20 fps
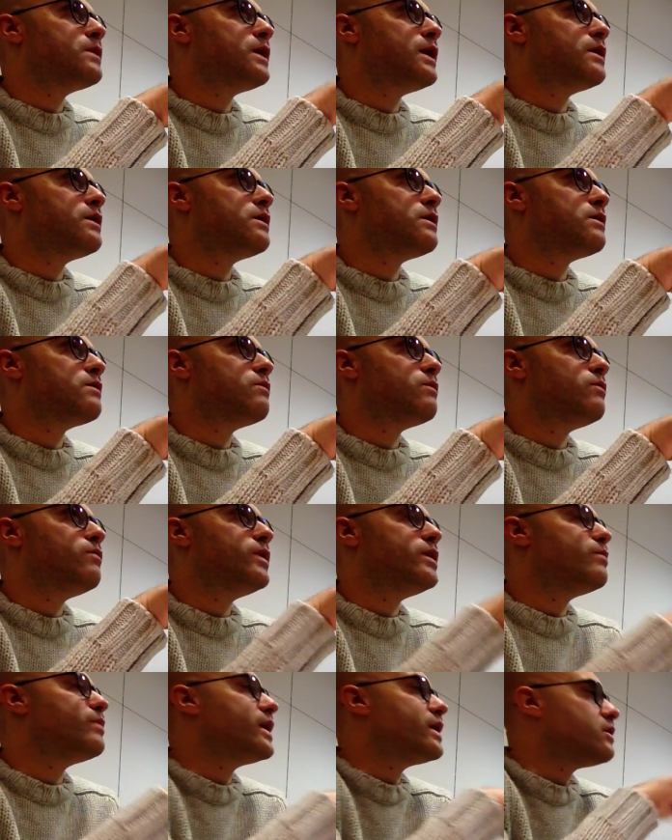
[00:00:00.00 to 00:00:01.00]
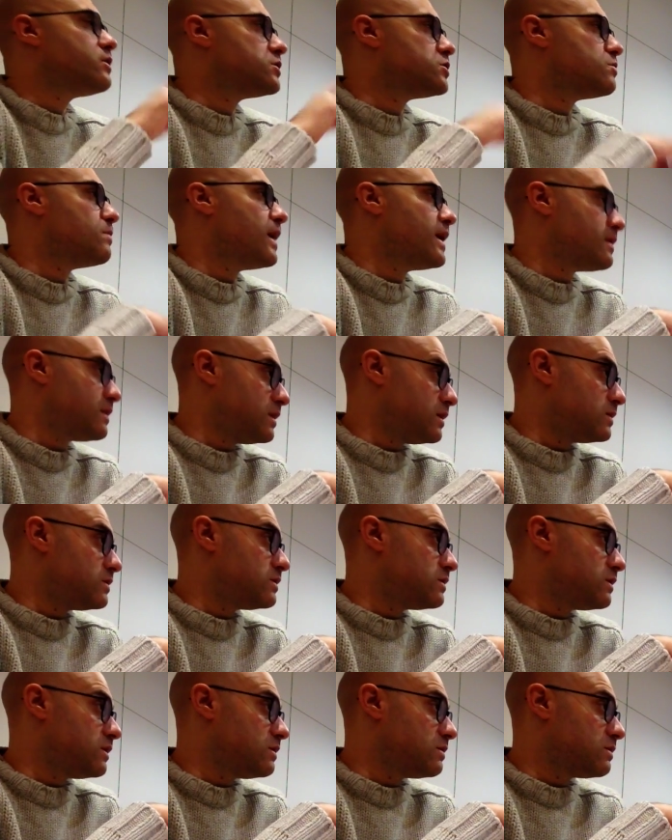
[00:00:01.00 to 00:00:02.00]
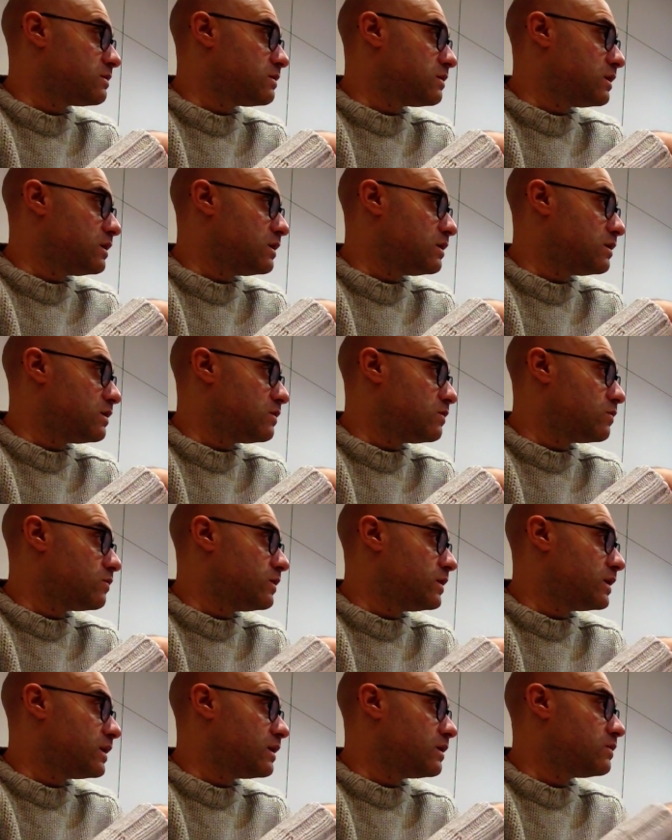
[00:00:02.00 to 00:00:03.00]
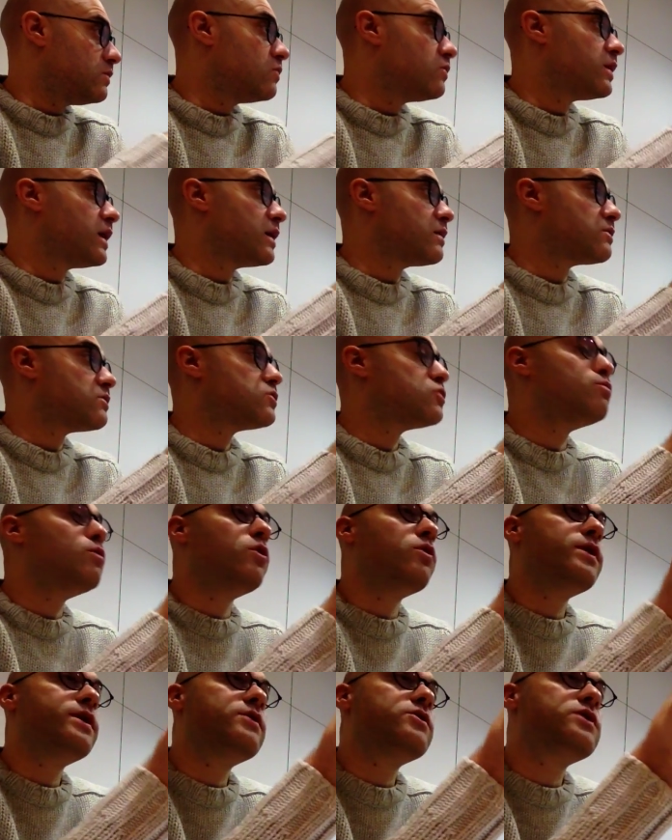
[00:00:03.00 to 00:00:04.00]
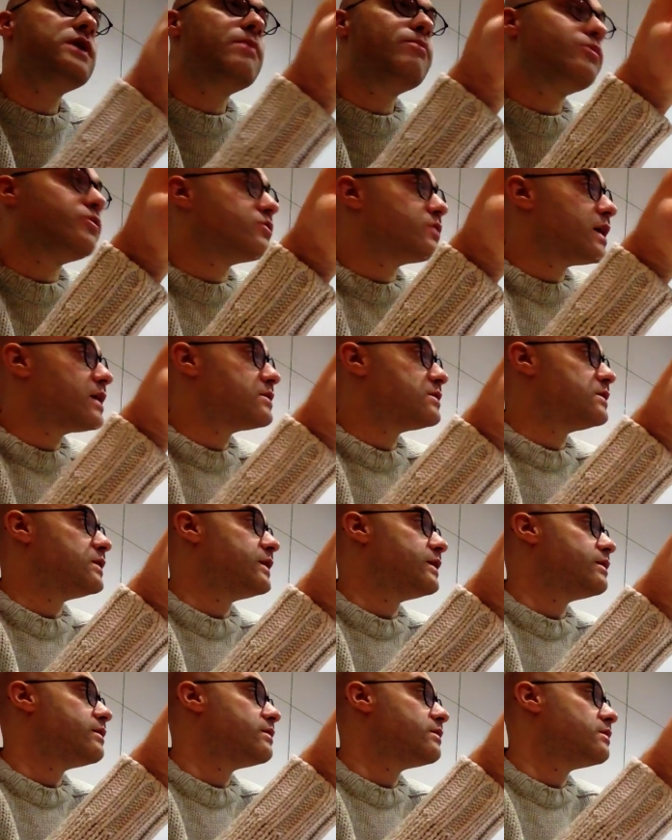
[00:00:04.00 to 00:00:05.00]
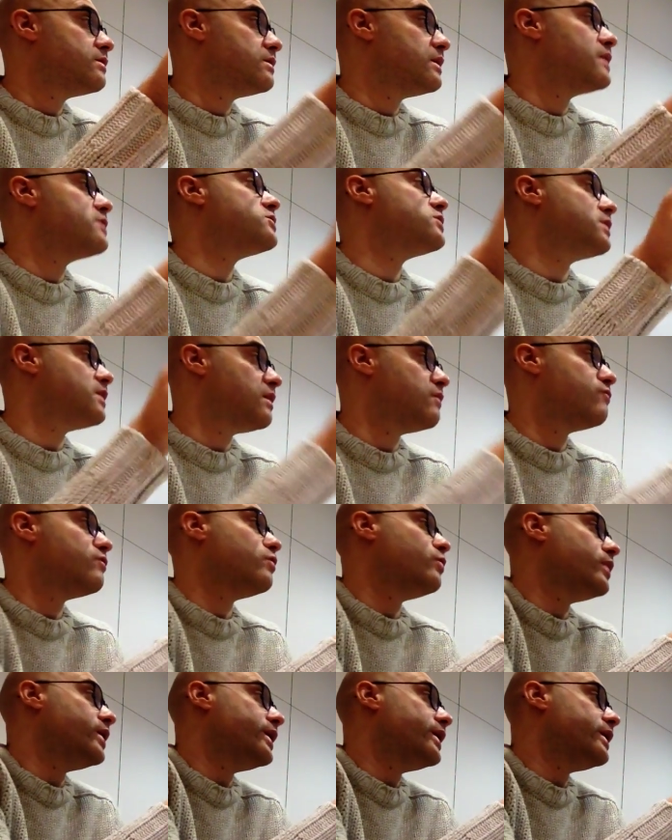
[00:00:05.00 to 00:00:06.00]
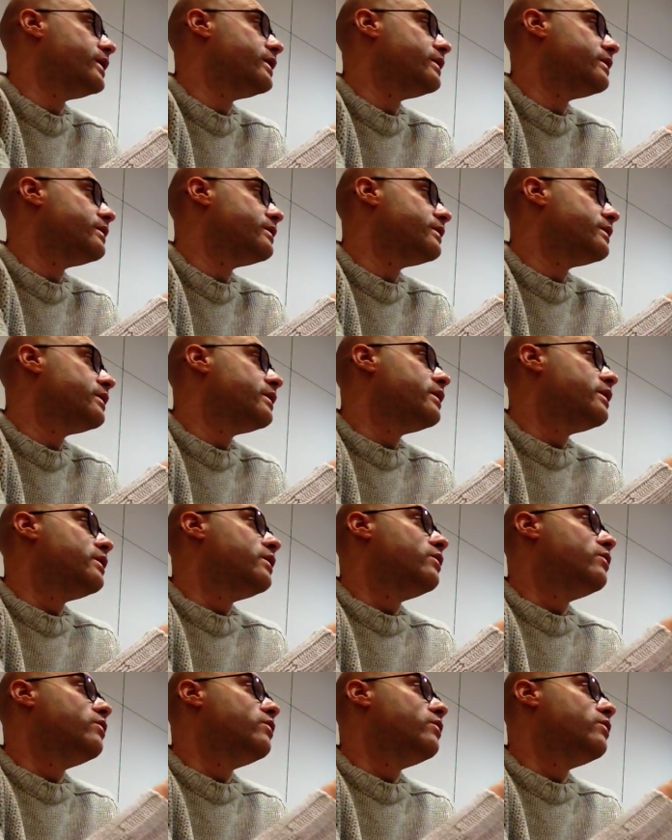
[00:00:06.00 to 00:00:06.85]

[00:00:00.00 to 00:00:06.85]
like uh, when you buy cosmetics in, mm-hmm. in Korea, for you get small little samples uh, extra. That's a giveaway. Uh,